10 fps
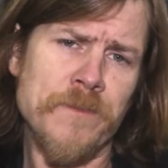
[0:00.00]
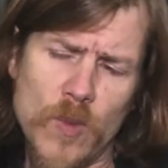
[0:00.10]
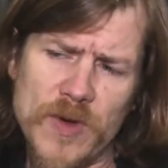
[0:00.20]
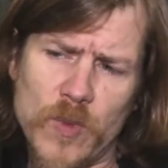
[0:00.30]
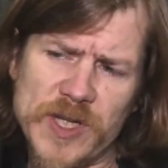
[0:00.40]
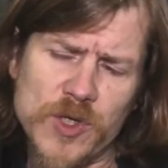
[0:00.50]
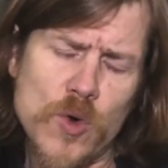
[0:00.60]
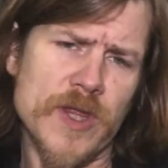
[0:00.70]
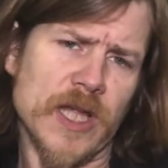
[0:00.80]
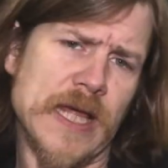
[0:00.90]
We
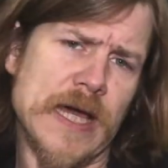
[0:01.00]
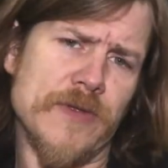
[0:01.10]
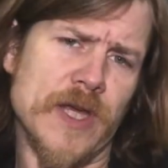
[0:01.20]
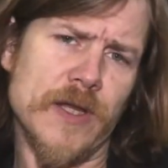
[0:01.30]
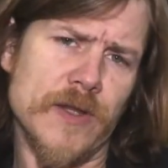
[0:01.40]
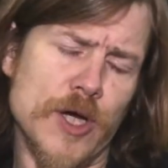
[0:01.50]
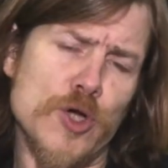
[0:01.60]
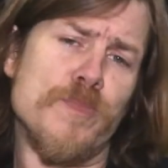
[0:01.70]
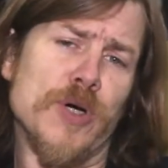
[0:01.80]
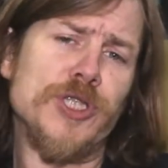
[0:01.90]
saw in the cloud that
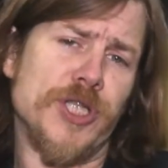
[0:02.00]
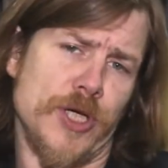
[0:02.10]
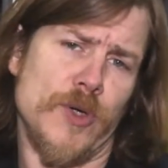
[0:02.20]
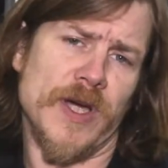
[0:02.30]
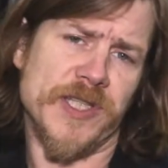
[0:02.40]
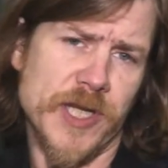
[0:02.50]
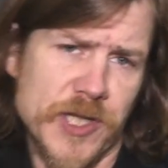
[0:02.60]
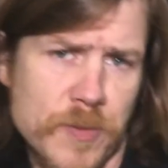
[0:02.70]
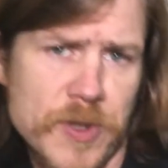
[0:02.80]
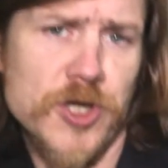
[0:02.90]
Ubuntu as a
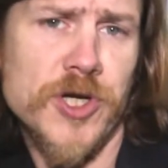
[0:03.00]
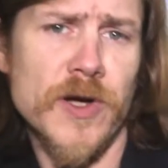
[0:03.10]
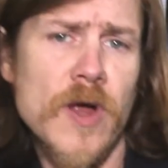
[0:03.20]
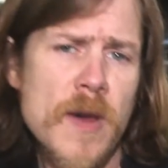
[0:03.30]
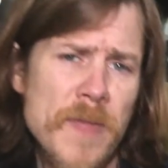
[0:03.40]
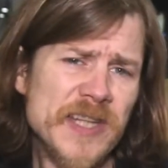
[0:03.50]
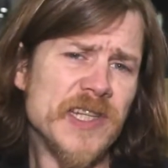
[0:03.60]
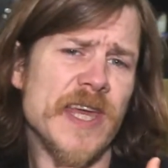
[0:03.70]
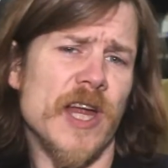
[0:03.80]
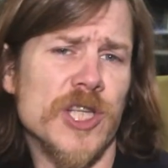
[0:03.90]
distribution
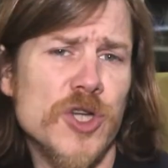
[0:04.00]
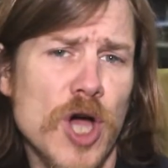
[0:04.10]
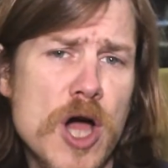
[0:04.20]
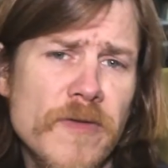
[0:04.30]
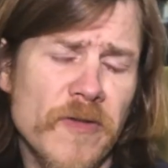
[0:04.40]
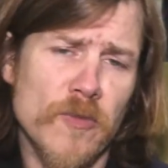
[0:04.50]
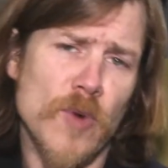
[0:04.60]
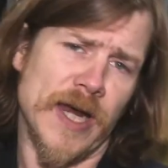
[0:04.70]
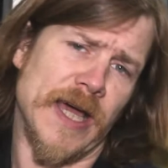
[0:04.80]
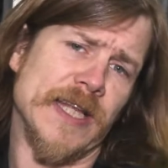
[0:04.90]
basically kind of took over from
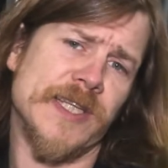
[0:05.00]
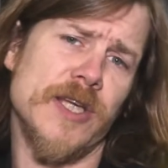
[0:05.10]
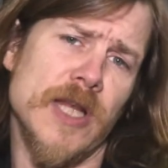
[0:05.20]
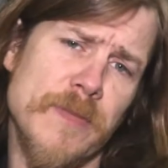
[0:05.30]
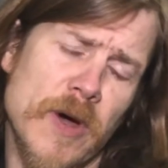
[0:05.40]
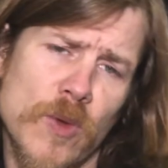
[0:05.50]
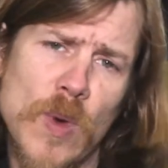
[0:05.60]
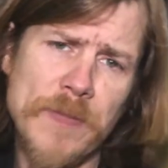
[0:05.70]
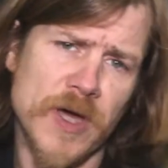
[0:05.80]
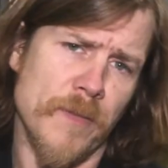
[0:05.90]
Red Hat, certainly by the
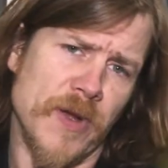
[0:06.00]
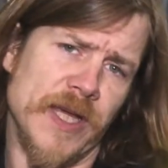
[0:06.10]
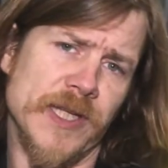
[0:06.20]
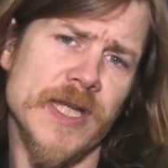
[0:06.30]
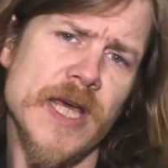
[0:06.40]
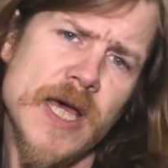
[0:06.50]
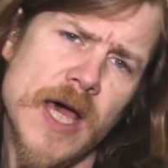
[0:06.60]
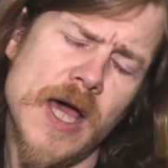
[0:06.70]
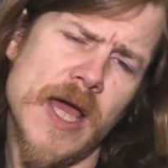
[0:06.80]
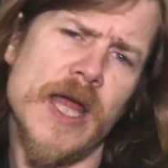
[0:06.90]
web companies,
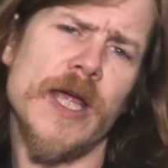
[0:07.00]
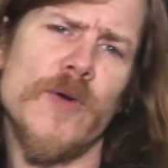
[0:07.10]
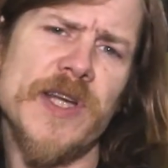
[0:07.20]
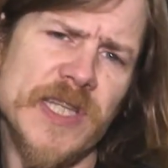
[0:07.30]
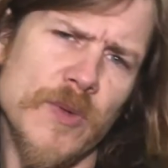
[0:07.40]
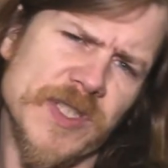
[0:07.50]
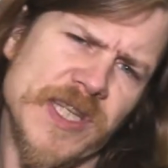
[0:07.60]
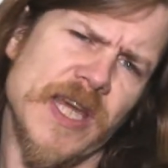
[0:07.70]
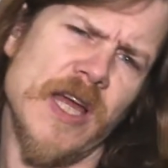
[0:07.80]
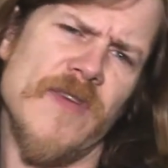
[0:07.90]
and increasingly we're
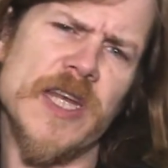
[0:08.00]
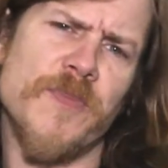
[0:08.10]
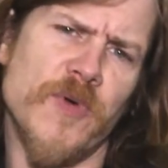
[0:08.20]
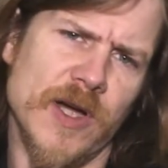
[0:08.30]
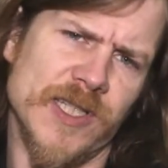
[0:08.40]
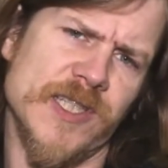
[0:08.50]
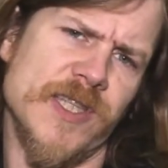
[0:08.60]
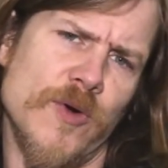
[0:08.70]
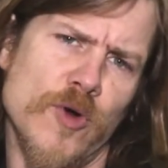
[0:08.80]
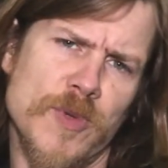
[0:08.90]
seeing kind of enterprises
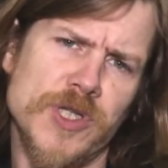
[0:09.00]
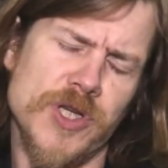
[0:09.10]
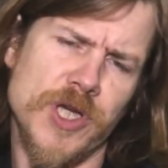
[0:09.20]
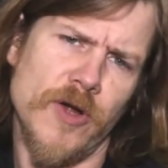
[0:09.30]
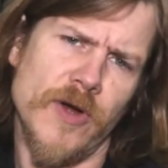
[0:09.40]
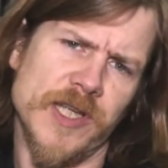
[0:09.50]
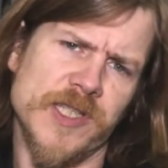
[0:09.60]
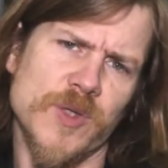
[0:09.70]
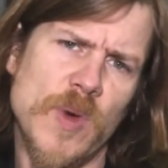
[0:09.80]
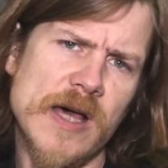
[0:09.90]
that are Ubuntu curious
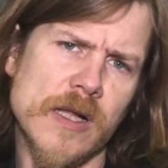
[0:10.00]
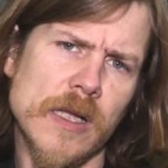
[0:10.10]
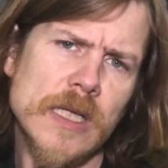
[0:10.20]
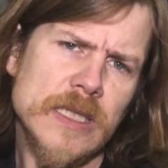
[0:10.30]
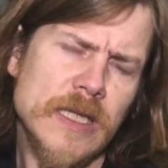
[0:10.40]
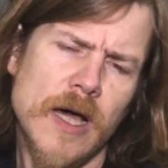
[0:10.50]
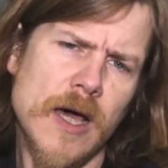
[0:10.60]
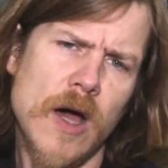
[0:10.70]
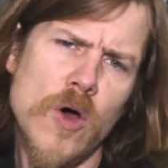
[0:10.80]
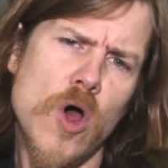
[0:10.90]
as well.
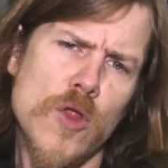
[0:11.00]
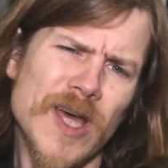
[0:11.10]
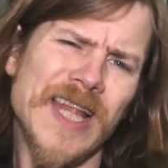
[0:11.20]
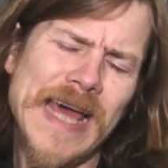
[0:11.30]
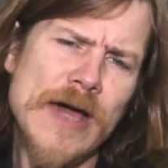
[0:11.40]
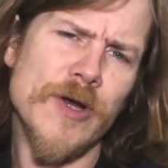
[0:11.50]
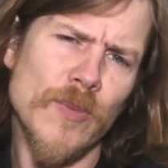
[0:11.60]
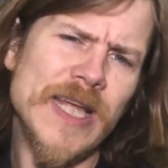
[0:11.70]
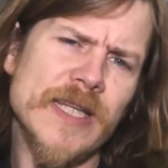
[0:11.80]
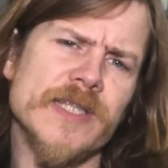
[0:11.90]
On the cloud, it
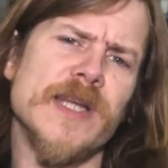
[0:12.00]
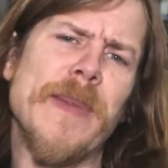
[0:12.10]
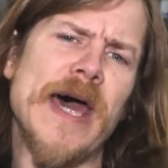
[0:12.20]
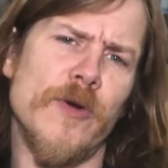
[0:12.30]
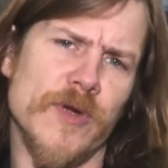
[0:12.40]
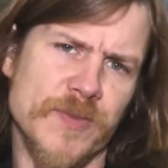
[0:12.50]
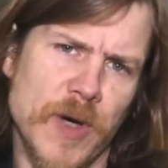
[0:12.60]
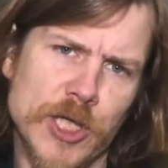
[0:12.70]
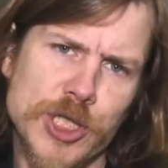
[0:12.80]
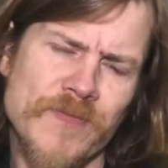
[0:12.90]
really doesn't matter as
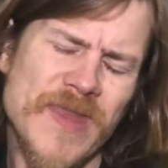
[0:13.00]
much.